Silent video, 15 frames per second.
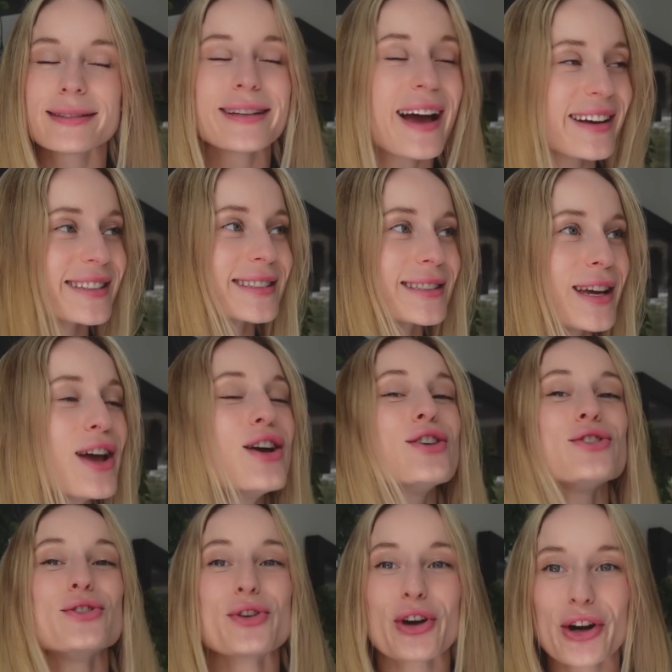Yes,
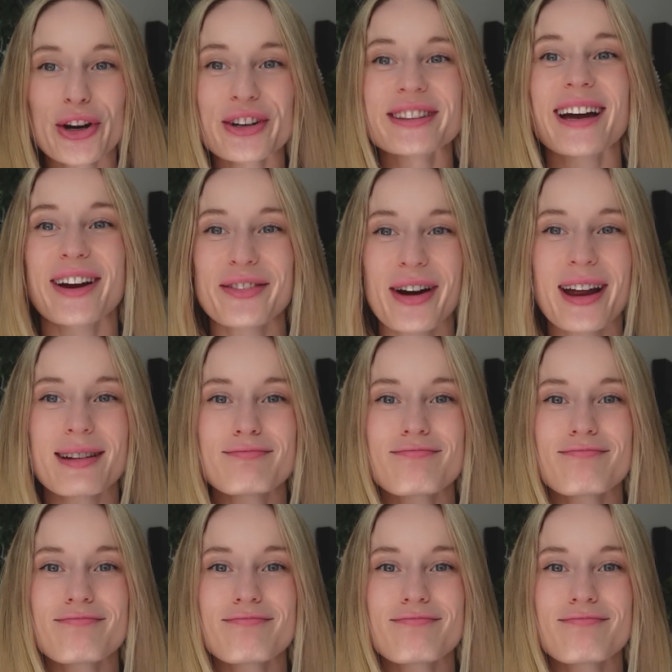you heard that right.